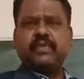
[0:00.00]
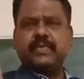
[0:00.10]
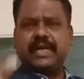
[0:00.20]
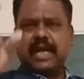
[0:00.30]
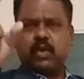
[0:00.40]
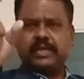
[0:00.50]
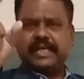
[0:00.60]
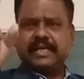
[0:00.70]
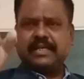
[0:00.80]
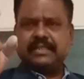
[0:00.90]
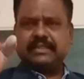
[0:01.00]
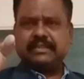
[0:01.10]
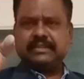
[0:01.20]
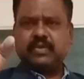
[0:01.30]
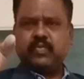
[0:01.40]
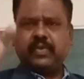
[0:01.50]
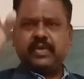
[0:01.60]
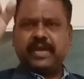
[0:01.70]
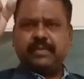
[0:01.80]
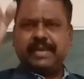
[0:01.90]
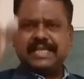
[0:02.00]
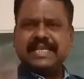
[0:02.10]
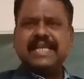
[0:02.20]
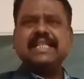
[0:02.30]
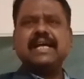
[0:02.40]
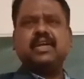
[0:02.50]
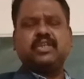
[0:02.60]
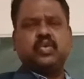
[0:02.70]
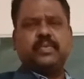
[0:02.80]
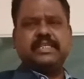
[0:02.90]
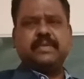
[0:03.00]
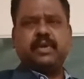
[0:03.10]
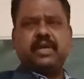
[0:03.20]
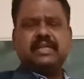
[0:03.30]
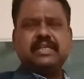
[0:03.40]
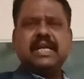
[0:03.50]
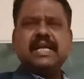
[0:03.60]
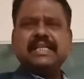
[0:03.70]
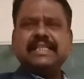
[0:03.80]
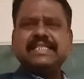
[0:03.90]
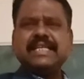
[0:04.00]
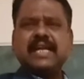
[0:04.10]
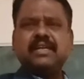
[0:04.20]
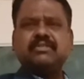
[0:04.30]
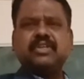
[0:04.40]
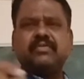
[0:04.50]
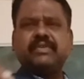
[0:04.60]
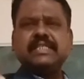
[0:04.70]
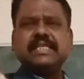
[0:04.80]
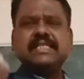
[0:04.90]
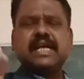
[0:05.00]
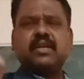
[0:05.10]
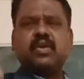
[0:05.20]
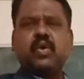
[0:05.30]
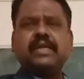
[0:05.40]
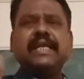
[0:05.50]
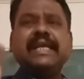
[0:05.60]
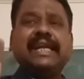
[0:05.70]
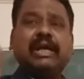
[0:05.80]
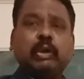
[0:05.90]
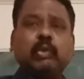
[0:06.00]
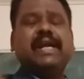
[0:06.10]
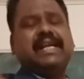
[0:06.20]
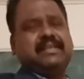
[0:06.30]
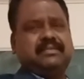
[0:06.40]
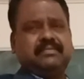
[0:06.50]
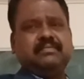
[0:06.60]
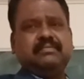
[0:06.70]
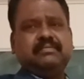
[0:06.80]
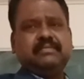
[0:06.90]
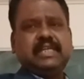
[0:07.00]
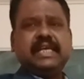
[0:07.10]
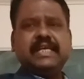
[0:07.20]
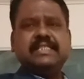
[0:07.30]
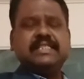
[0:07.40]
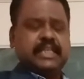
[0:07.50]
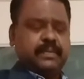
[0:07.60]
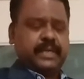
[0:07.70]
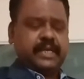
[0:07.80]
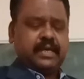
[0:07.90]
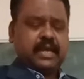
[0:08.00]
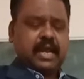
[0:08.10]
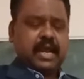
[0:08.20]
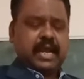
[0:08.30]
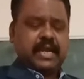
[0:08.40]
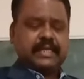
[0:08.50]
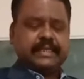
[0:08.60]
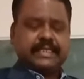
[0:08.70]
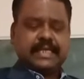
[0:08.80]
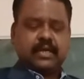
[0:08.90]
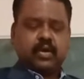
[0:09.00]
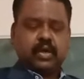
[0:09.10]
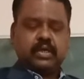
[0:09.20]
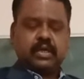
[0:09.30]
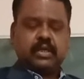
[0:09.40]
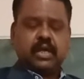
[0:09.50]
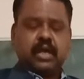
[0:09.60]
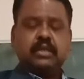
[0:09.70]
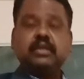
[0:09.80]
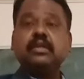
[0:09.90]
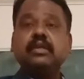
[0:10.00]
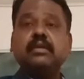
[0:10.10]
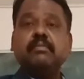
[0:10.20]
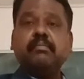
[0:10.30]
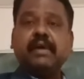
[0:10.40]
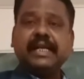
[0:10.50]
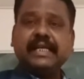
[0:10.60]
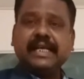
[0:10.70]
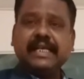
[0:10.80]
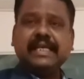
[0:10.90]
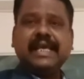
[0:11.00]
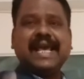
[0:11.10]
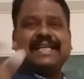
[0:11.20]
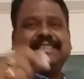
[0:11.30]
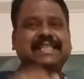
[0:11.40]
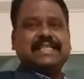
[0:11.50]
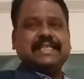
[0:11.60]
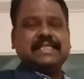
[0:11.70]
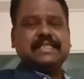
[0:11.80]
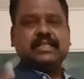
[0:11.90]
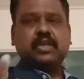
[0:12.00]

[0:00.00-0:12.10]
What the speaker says: When we are counting, when we are measuring the gross domestic product, this kind of services are not included in GDP. And these are called non-monetary exchanges.